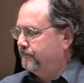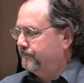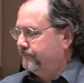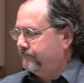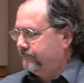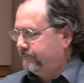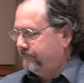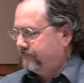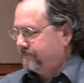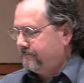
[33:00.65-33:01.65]

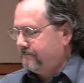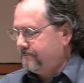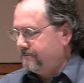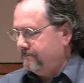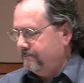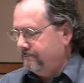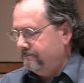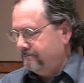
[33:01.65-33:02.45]
Nothing is said.